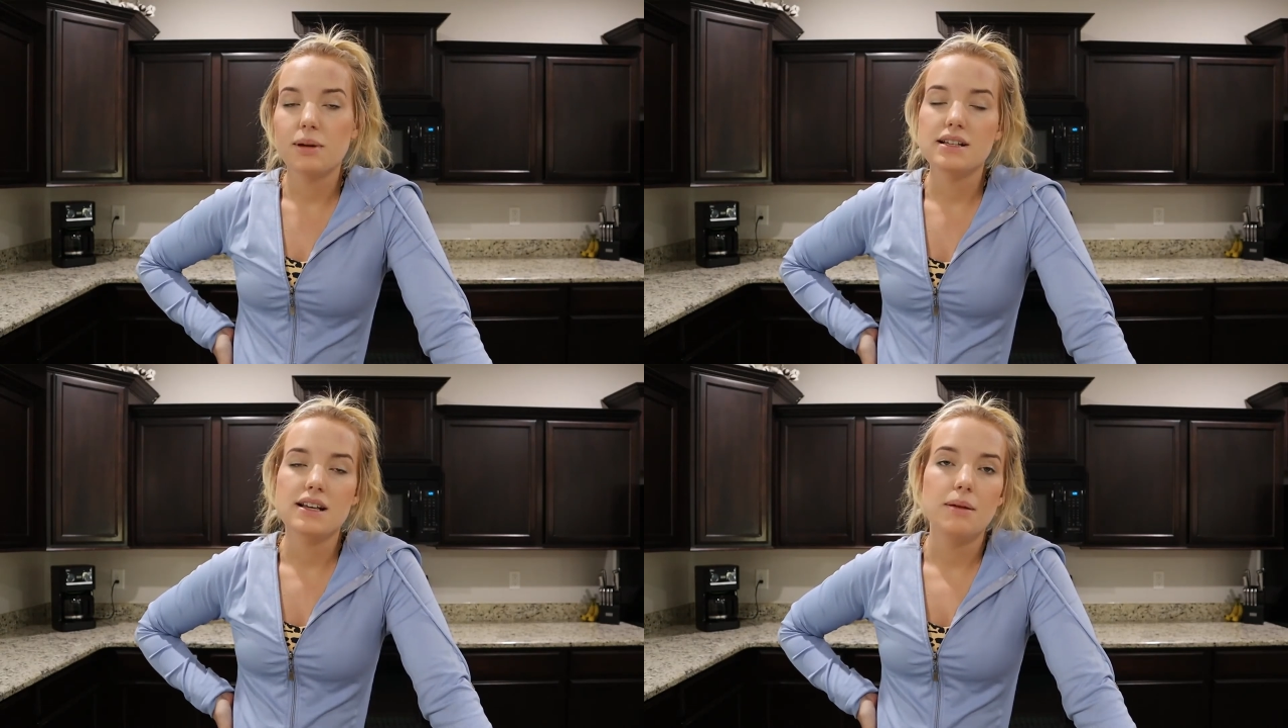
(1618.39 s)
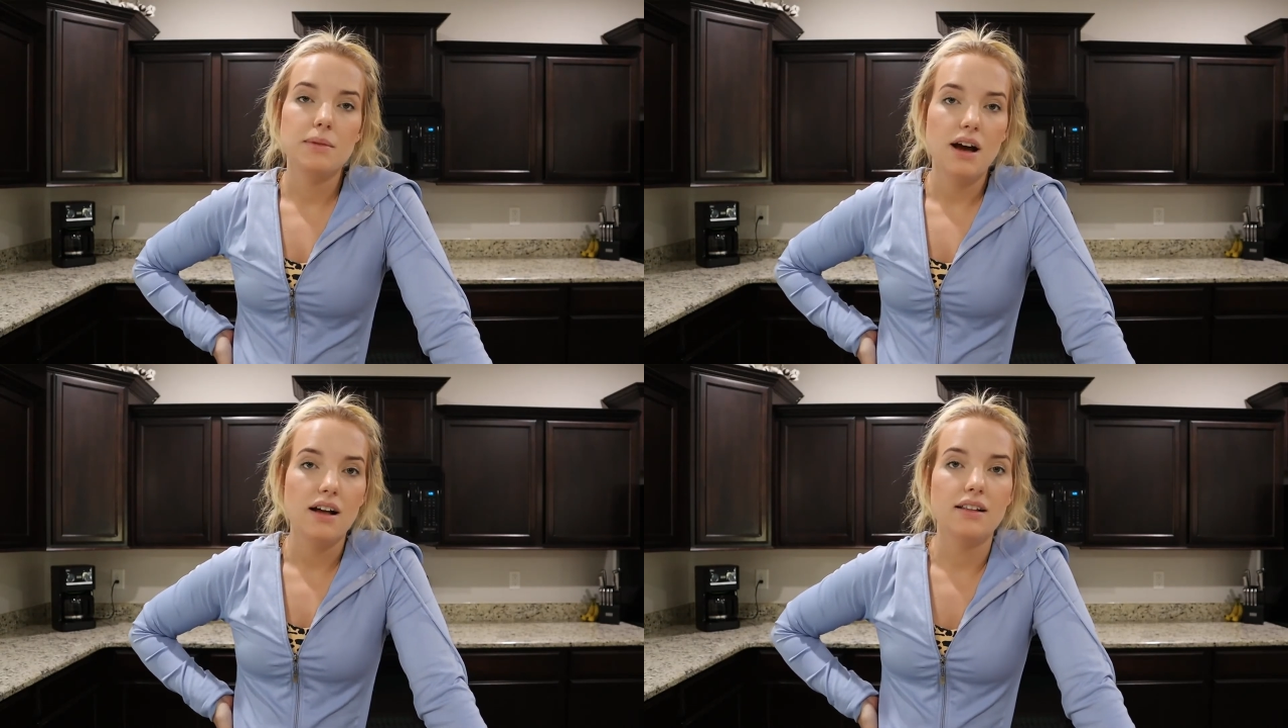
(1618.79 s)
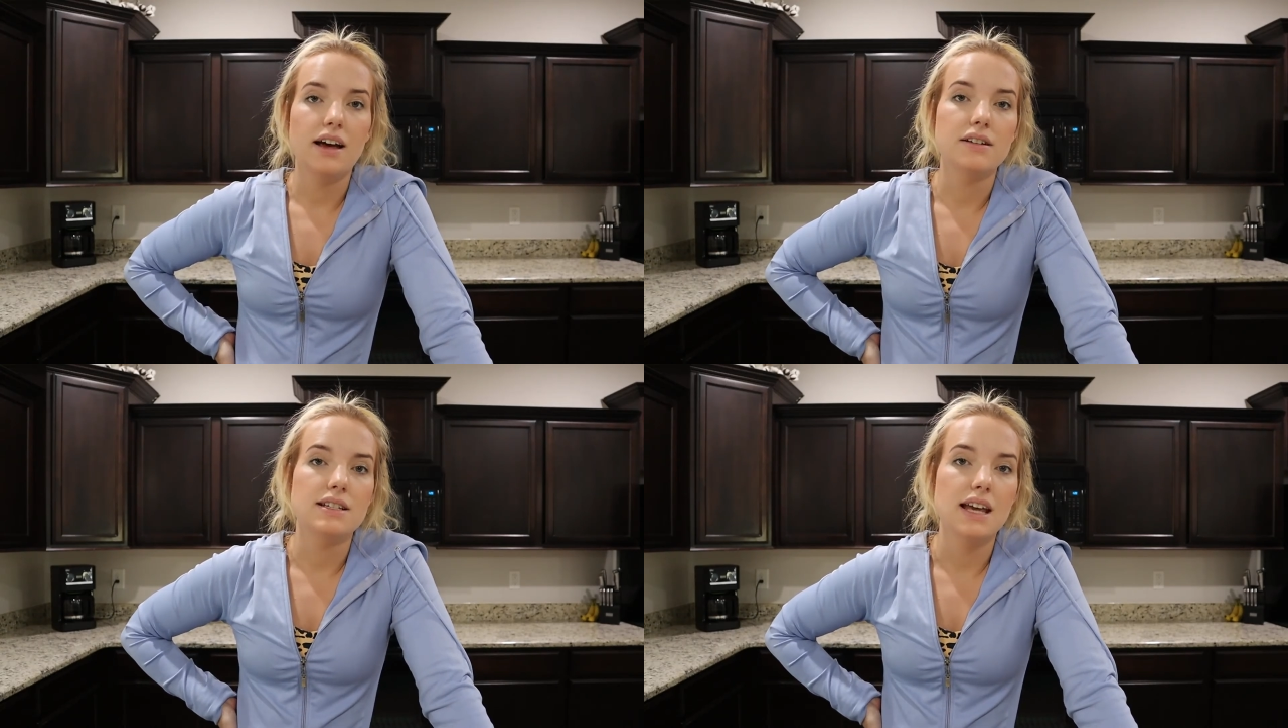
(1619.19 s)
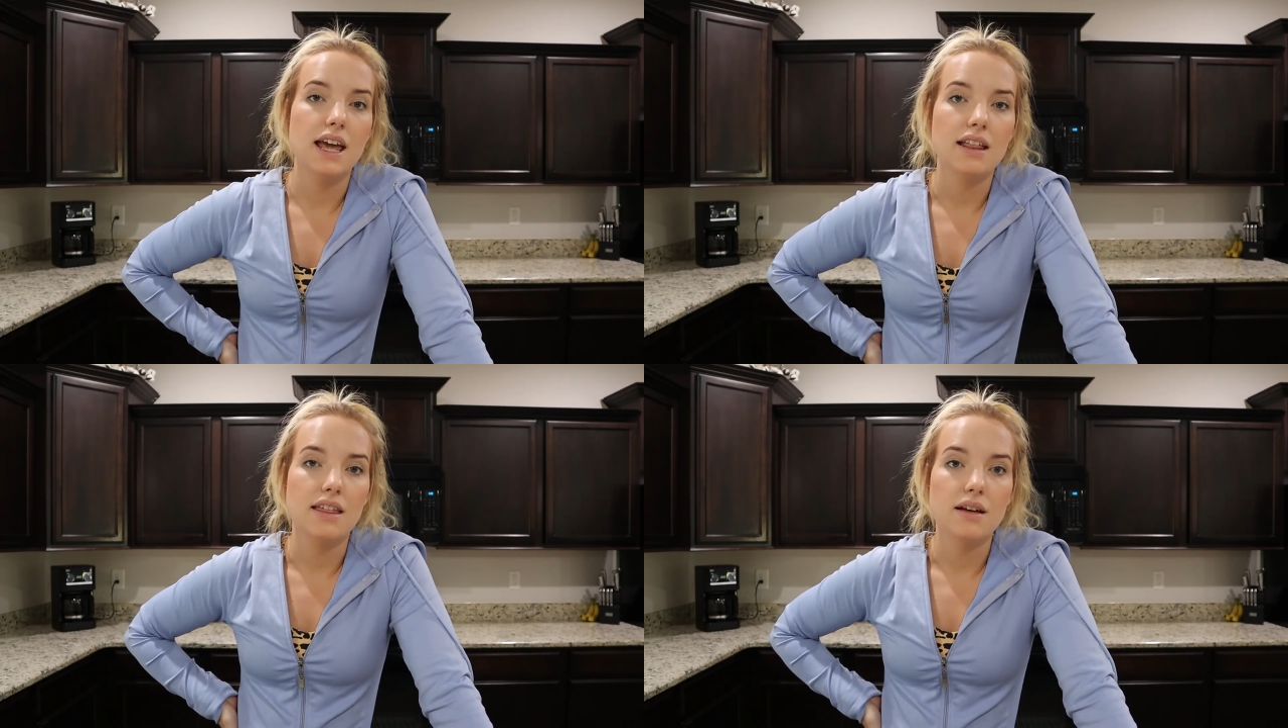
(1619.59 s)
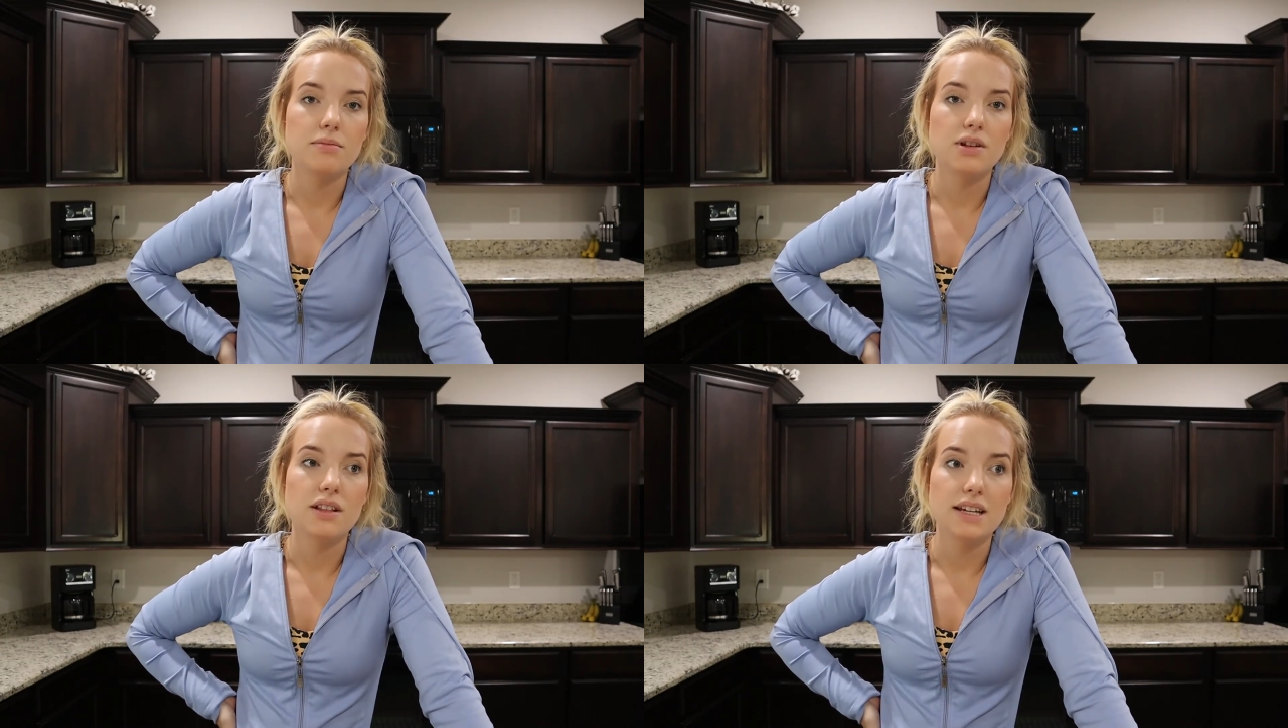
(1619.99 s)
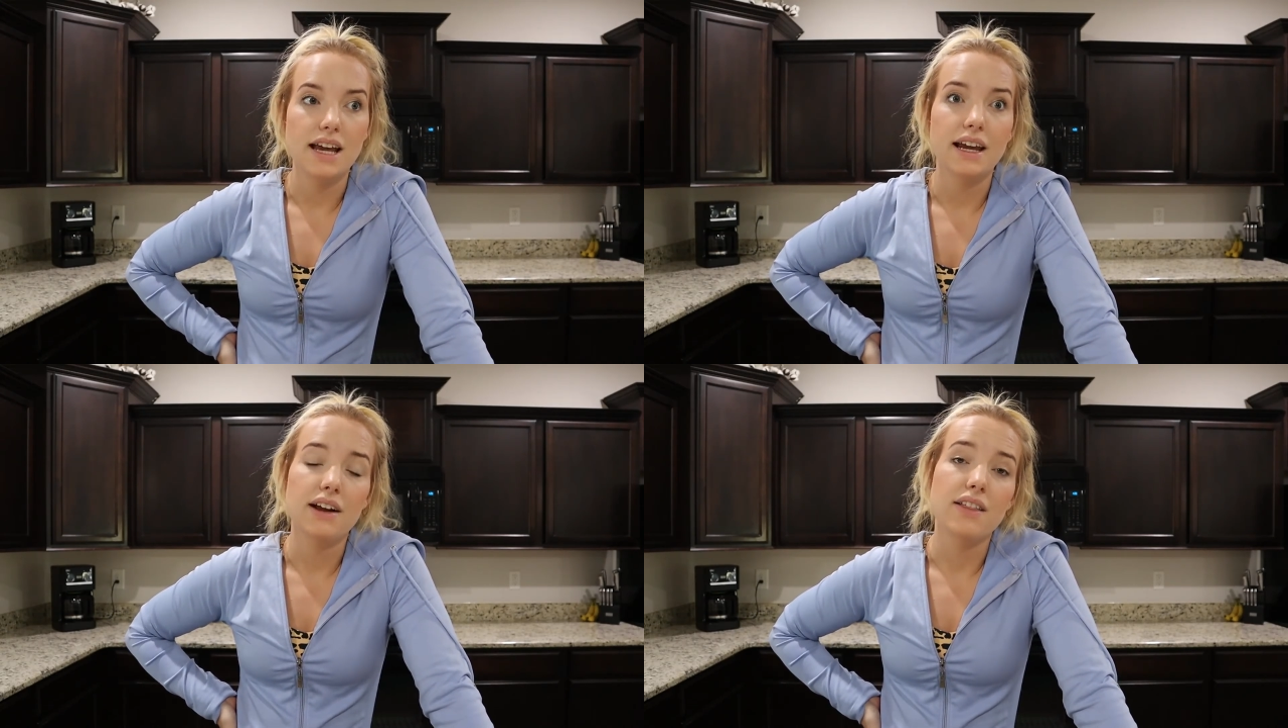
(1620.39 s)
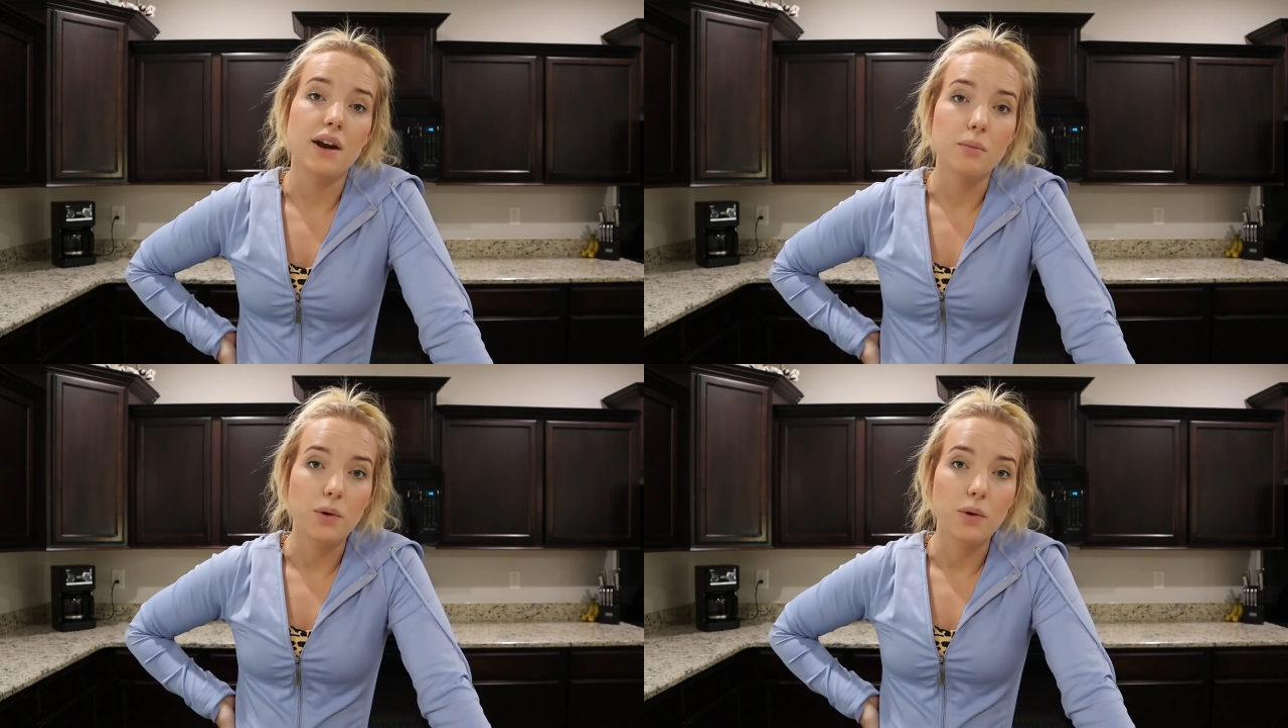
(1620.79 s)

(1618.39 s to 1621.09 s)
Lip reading: because I'm not allowed to take them to the daycare that I'm